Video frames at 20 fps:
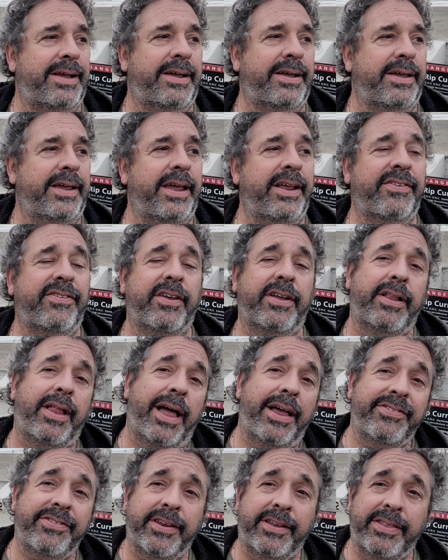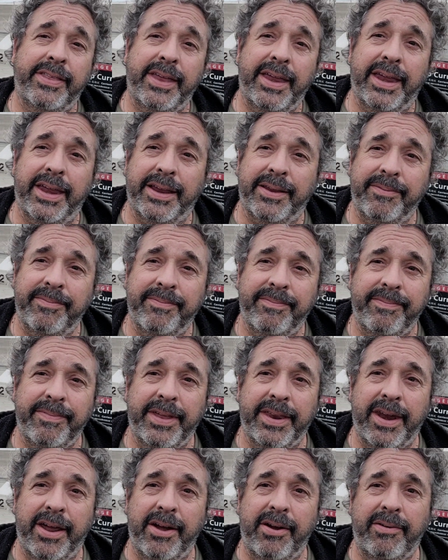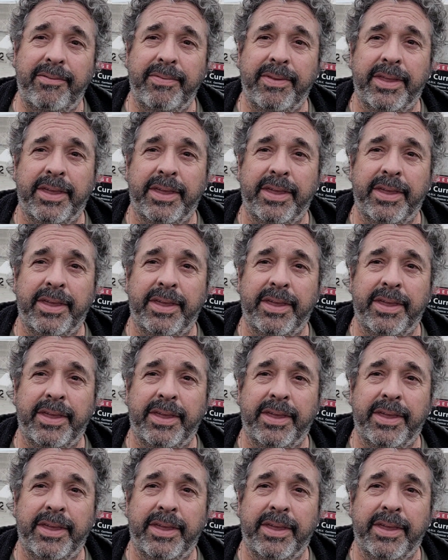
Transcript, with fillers: it's a classic thing, you know?